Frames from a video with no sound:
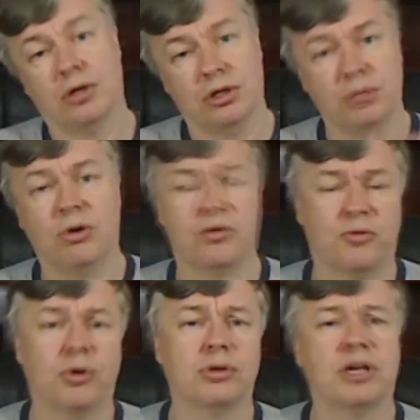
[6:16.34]
you bought a
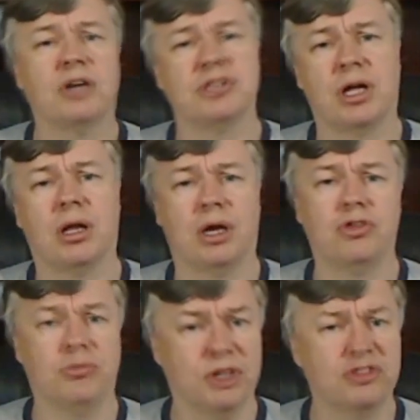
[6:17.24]
$400,000
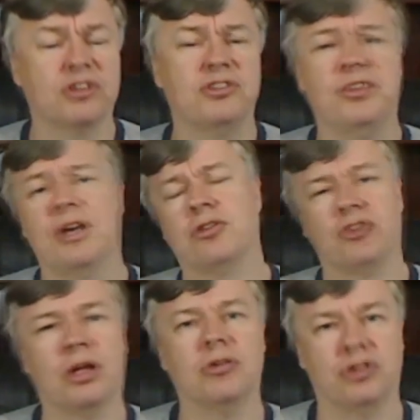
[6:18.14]
house, you make
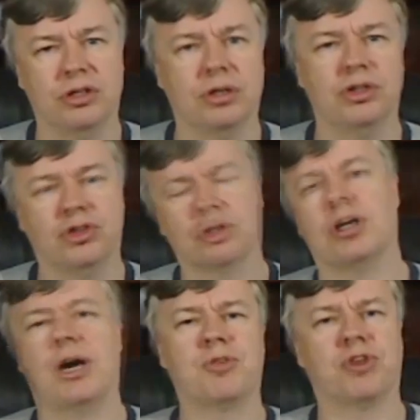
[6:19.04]
$60,000 a year, you took an
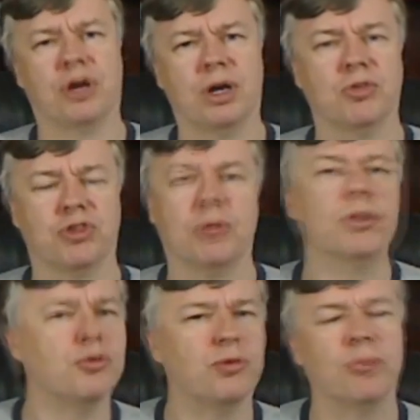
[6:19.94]
option arm or some
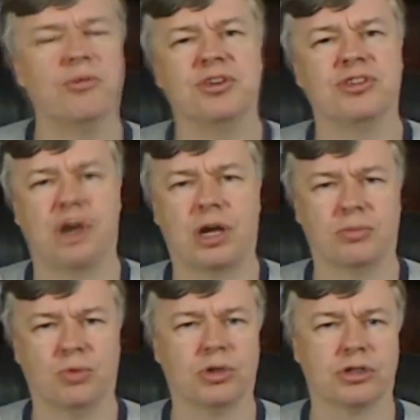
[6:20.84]
other form of
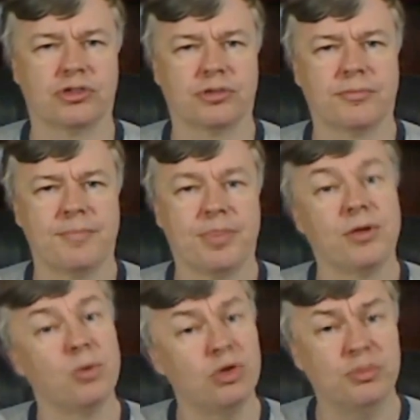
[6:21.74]
exotic mortgage.
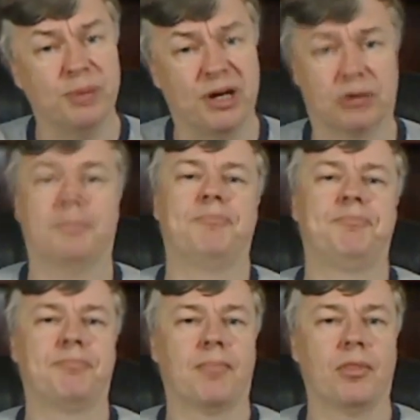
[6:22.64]
Which is better?
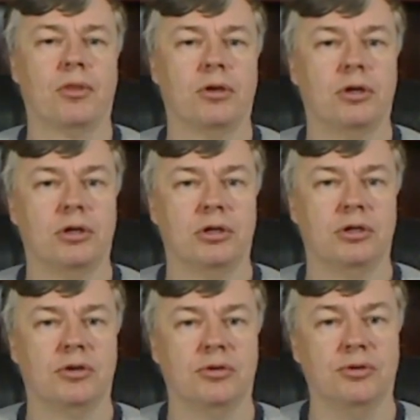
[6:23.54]

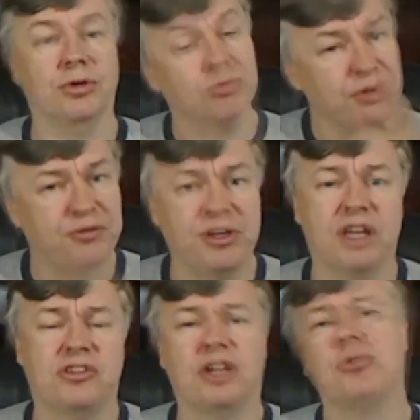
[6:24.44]
For you to
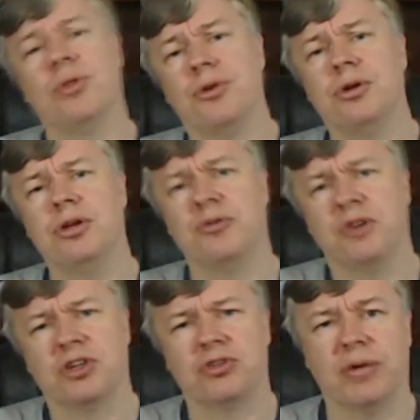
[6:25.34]
refinance that to a 30-year
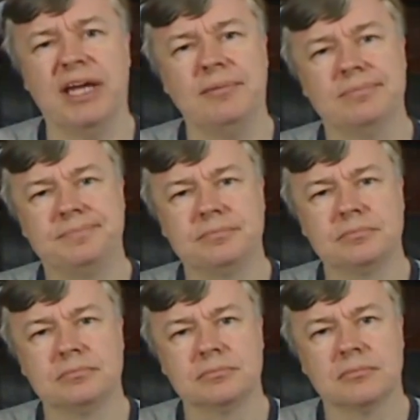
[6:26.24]
fixed rate,
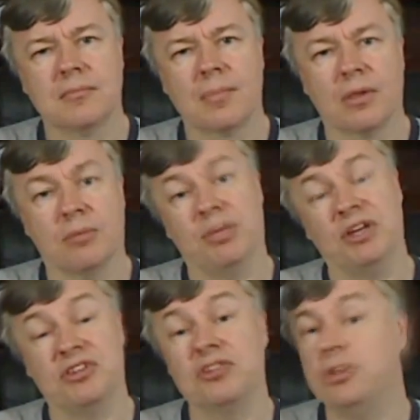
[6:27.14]
pay
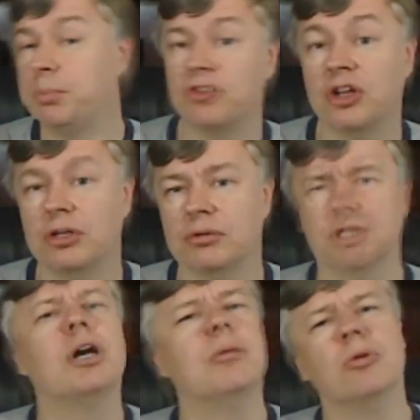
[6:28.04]
60% of your
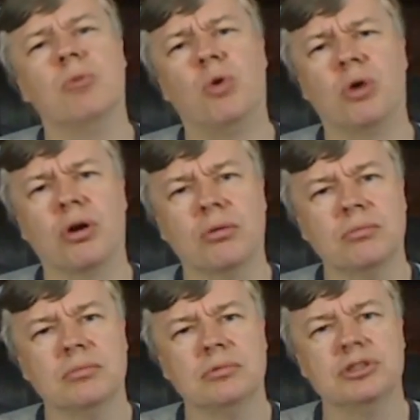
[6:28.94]
income or more
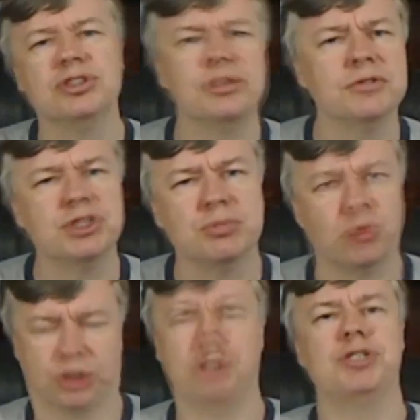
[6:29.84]
to service your
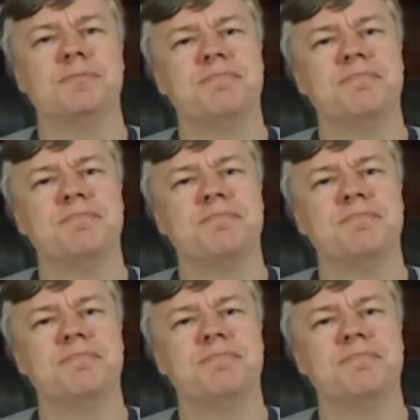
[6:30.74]
mortgage,